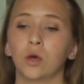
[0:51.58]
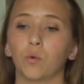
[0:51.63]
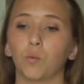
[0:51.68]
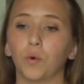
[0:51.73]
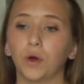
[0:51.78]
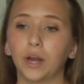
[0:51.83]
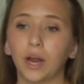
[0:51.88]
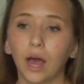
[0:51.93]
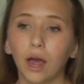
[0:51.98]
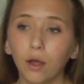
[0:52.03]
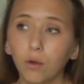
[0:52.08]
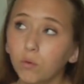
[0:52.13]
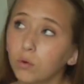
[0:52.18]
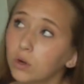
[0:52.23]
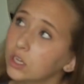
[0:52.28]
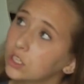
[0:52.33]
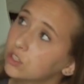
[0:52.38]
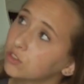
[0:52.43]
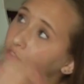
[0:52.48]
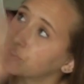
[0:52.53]
When I
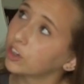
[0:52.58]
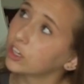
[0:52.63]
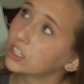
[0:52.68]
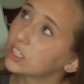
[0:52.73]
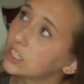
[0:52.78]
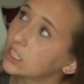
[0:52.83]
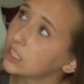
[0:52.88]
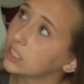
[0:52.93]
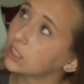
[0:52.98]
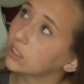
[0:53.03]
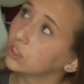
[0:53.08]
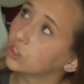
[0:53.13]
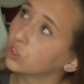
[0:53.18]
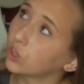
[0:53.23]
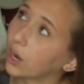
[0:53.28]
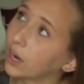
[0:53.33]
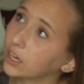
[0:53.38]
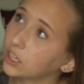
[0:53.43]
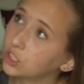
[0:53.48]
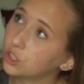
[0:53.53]
was first
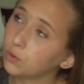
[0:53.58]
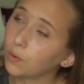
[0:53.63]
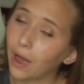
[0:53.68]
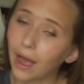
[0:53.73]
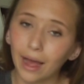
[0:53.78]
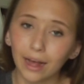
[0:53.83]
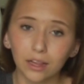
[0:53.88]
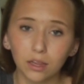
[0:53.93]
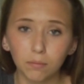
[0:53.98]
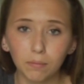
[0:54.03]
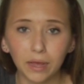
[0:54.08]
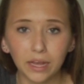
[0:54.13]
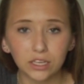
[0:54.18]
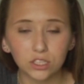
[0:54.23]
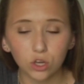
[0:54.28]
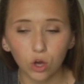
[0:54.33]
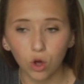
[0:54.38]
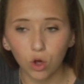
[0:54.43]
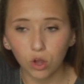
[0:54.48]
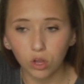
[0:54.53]
trying to
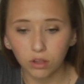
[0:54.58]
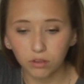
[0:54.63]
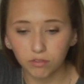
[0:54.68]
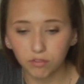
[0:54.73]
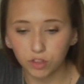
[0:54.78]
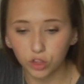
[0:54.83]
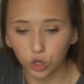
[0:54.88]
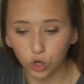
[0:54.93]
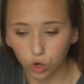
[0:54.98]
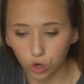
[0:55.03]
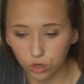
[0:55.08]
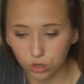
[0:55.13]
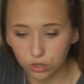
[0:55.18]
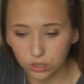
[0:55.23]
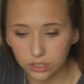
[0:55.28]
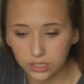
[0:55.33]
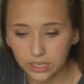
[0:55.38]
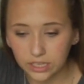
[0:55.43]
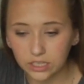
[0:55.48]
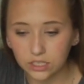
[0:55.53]
acclimate all of the
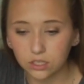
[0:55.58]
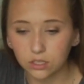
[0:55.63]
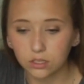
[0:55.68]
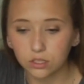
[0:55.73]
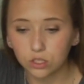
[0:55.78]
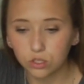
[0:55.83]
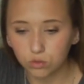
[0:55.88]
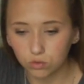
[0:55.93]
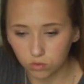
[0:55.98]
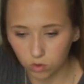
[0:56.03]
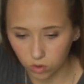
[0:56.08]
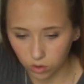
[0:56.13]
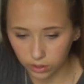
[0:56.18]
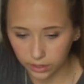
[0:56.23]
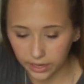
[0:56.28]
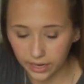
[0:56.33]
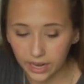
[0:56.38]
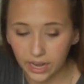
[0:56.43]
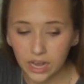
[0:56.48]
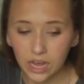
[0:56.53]
girls into the
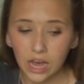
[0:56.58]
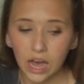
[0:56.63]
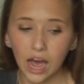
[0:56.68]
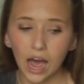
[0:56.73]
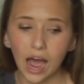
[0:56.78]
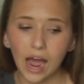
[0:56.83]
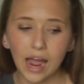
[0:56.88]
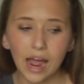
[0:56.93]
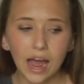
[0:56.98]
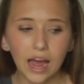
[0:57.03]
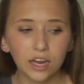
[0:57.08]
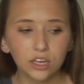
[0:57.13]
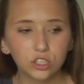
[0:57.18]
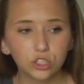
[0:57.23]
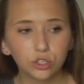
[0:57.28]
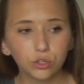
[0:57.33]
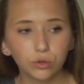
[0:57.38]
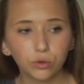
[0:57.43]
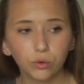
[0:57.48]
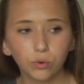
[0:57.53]
sorority, I had
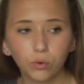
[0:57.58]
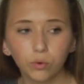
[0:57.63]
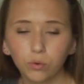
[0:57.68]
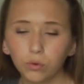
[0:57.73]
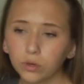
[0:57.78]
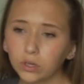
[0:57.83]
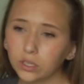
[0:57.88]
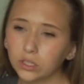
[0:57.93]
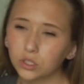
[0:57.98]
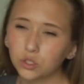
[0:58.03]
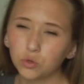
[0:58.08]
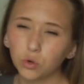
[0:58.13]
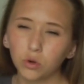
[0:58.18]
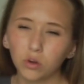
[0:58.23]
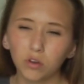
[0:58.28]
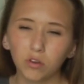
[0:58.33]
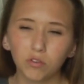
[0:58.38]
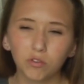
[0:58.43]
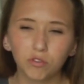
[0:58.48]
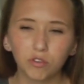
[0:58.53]
to sort
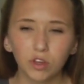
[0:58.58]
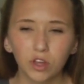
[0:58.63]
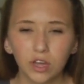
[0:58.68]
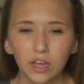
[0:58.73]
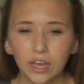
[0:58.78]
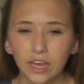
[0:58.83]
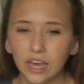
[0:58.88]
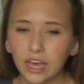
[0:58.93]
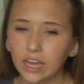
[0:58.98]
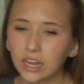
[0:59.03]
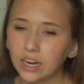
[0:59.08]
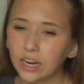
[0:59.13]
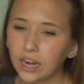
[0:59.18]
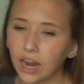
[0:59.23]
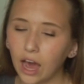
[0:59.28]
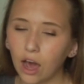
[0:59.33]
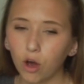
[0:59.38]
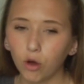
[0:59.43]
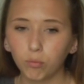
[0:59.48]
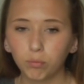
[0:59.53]
of in and
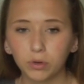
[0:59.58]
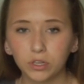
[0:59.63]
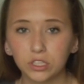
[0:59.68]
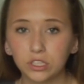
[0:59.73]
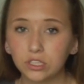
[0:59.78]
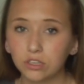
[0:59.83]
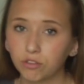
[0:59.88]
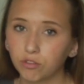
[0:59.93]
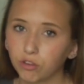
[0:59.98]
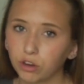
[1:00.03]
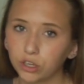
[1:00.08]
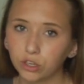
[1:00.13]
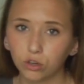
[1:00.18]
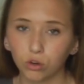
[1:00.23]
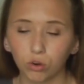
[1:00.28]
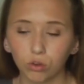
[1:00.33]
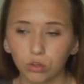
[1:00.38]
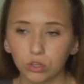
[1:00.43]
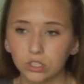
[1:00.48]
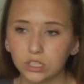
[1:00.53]
out put different
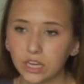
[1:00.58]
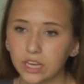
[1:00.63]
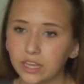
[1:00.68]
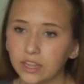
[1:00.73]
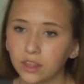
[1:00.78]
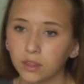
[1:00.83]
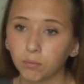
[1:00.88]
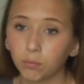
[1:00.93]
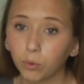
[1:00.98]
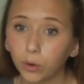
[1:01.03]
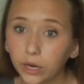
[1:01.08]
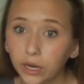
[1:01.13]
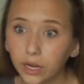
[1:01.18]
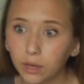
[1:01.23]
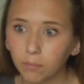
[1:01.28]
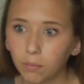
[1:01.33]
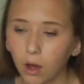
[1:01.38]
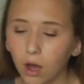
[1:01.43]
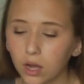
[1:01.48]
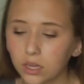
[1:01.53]
girls in the
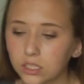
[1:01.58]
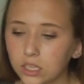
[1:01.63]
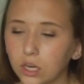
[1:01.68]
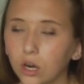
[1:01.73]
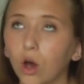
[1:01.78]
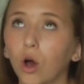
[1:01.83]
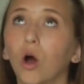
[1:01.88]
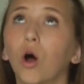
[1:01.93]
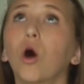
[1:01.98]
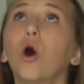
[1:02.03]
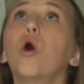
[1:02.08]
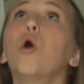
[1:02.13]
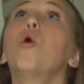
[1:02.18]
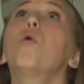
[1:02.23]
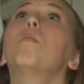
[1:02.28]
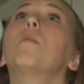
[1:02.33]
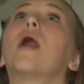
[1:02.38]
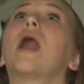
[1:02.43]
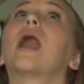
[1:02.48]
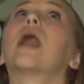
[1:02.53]
breeding box, and
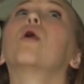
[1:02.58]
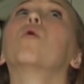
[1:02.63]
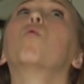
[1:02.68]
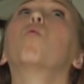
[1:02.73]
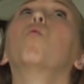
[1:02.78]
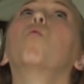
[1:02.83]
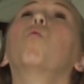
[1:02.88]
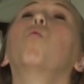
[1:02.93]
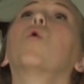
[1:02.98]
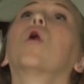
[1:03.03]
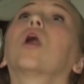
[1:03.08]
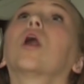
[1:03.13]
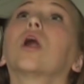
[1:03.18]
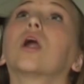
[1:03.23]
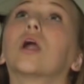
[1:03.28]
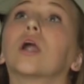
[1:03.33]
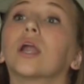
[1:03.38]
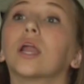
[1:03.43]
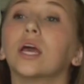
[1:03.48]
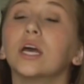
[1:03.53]
oh my
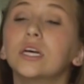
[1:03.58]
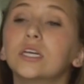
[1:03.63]
word,